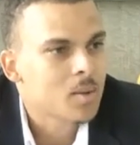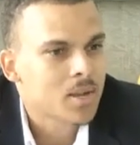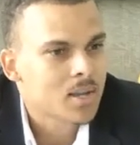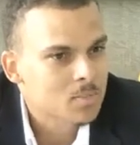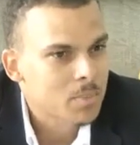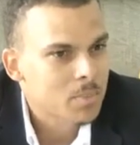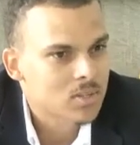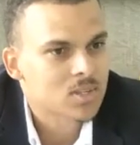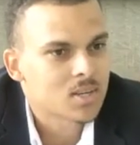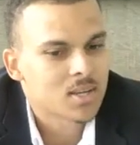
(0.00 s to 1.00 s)
But as
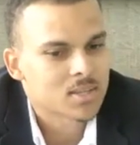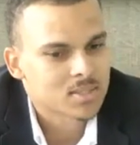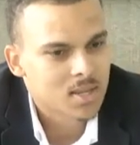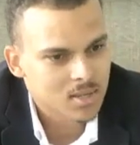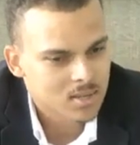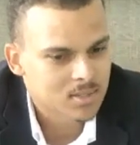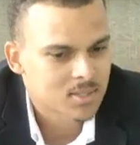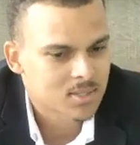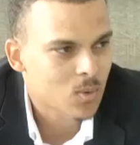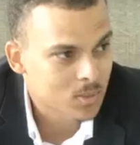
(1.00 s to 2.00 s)
mentioned, there are cycles. It
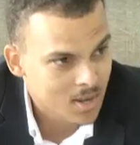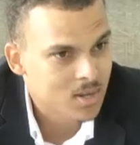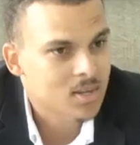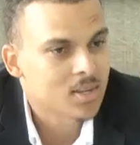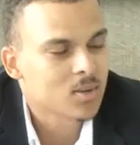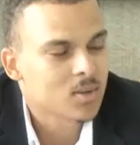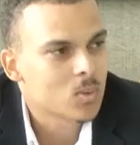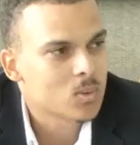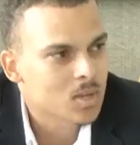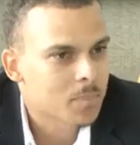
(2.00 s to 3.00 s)
goes down and it
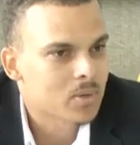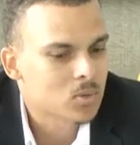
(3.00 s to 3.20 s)
goes up.